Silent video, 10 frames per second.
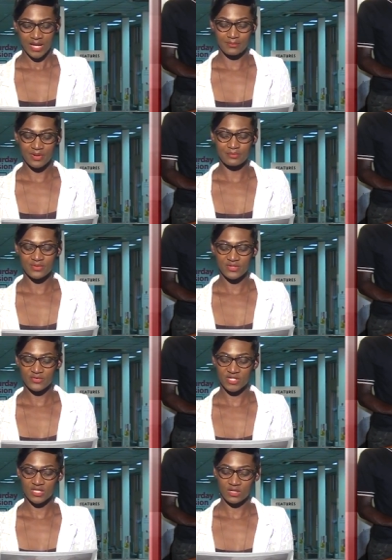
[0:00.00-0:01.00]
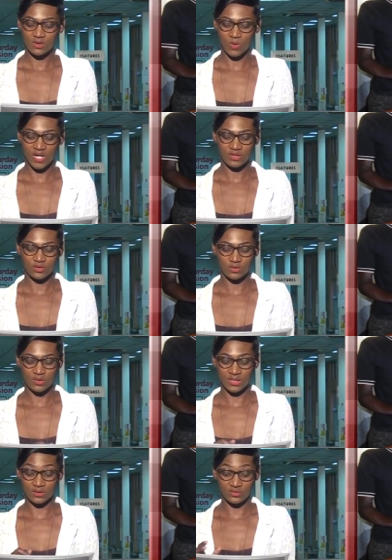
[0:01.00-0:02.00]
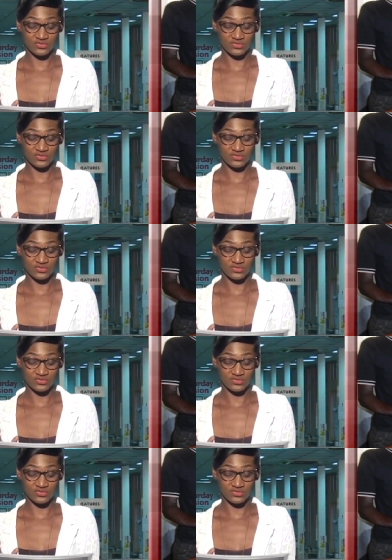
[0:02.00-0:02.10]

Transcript: Hababiri, one uh,